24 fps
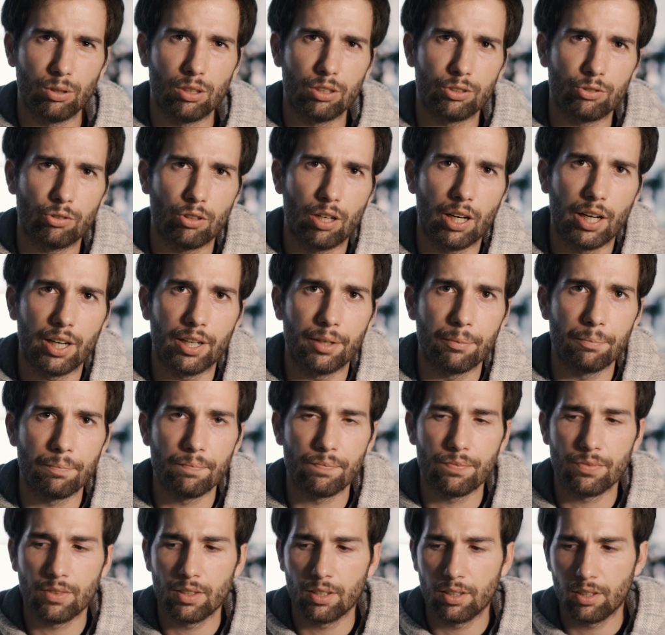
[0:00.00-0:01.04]
all try.
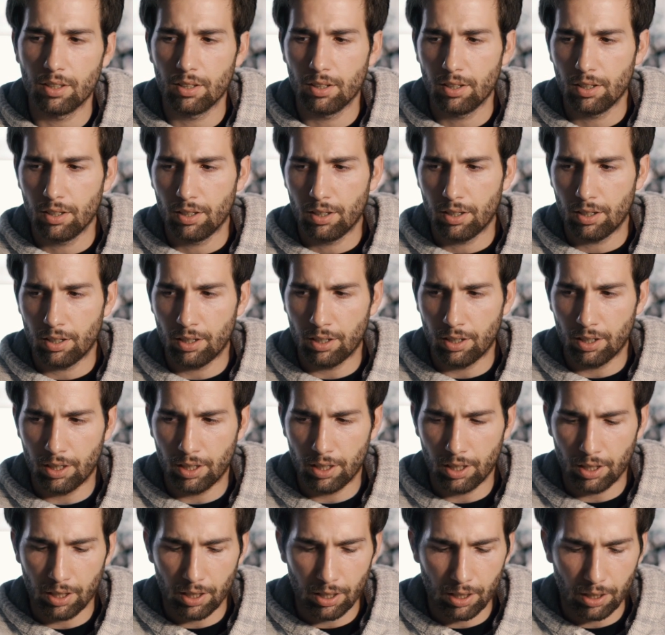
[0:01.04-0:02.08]

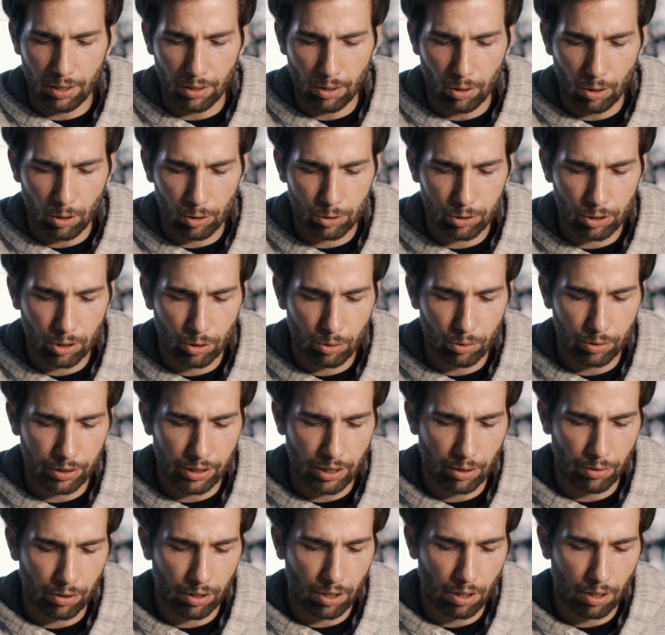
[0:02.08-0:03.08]
Also, in our